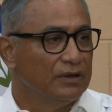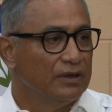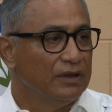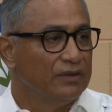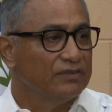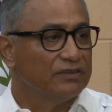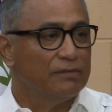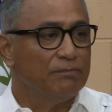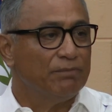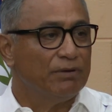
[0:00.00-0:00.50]

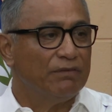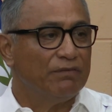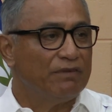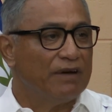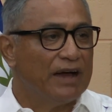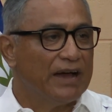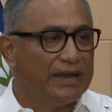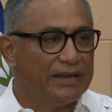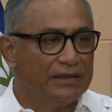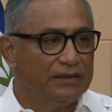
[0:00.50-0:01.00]

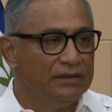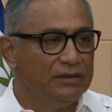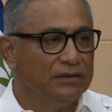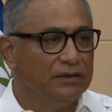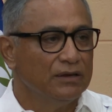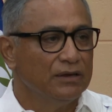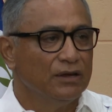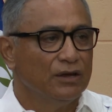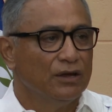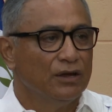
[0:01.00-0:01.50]
Simplified
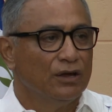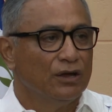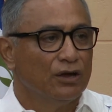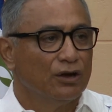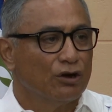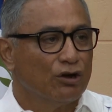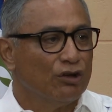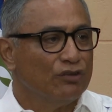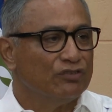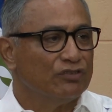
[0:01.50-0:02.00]

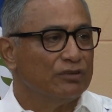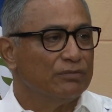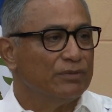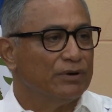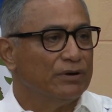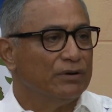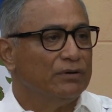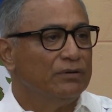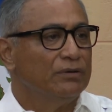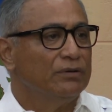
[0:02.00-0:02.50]

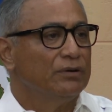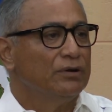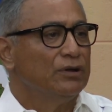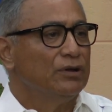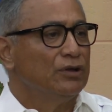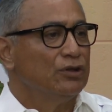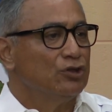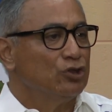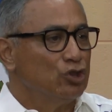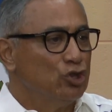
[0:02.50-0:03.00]
customer
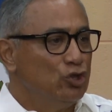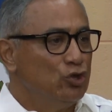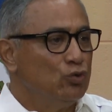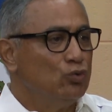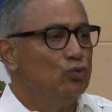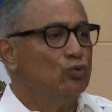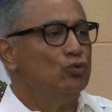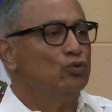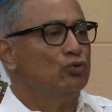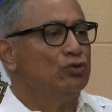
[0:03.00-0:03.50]

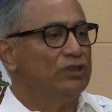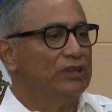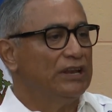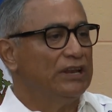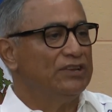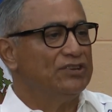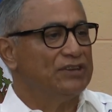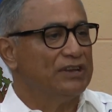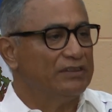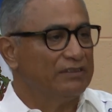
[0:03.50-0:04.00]
due
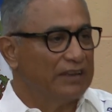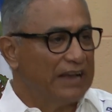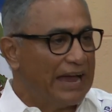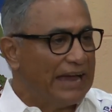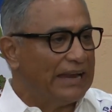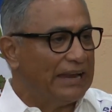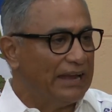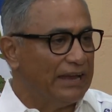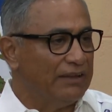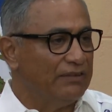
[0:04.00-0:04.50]
diligence
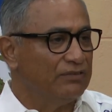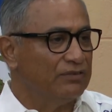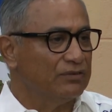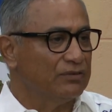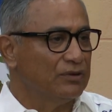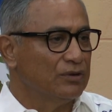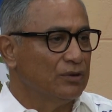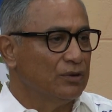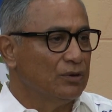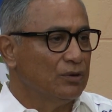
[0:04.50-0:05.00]
guidelines
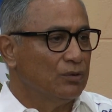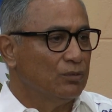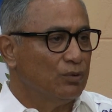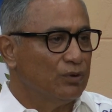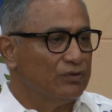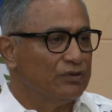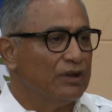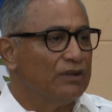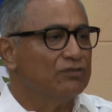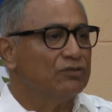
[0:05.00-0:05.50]

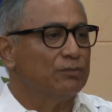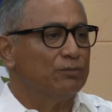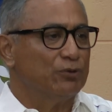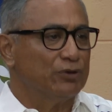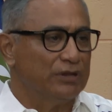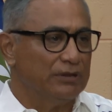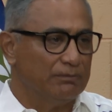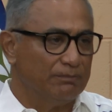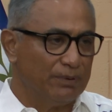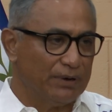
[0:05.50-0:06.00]
was also put
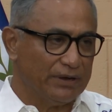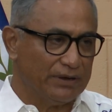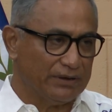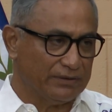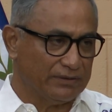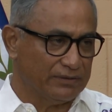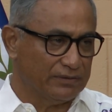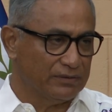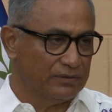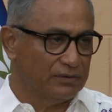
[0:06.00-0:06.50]
in
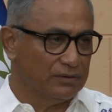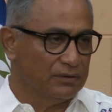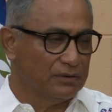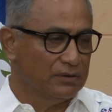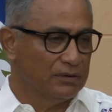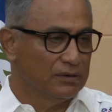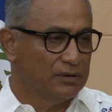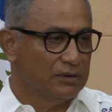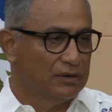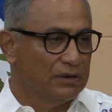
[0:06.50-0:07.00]
place,
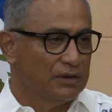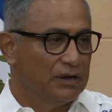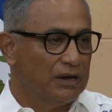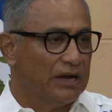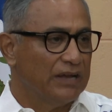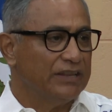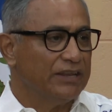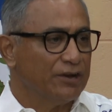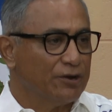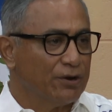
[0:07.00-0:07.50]

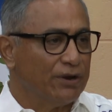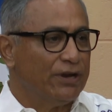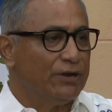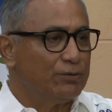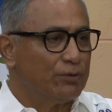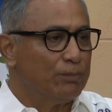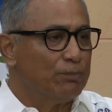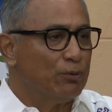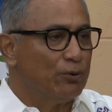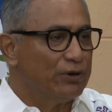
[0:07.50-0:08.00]
and the credit
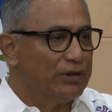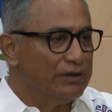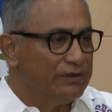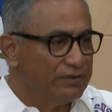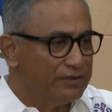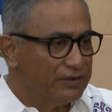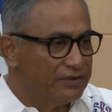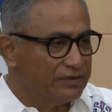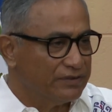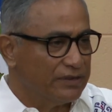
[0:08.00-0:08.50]
reporting
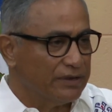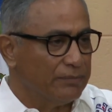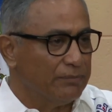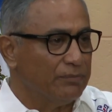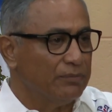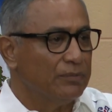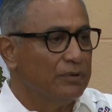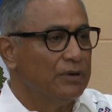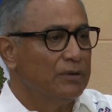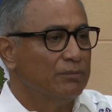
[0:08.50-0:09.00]
system
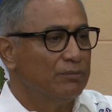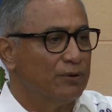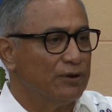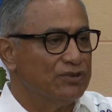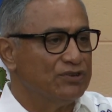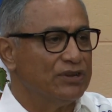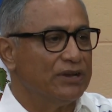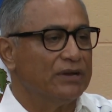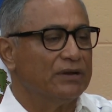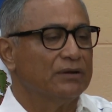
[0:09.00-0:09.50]

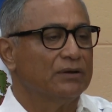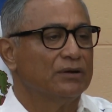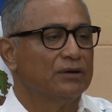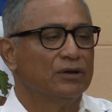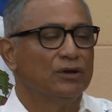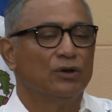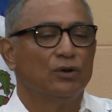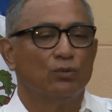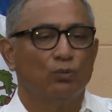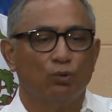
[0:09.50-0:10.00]
project
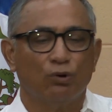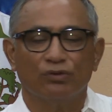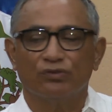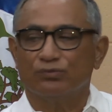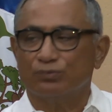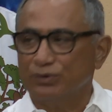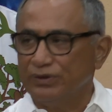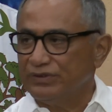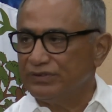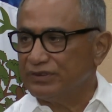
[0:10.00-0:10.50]
was
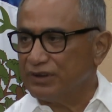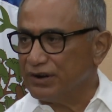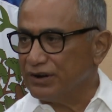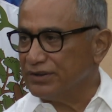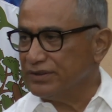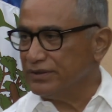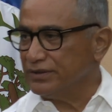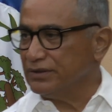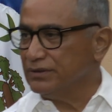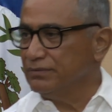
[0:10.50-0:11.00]

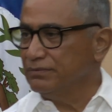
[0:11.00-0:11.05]
restarted.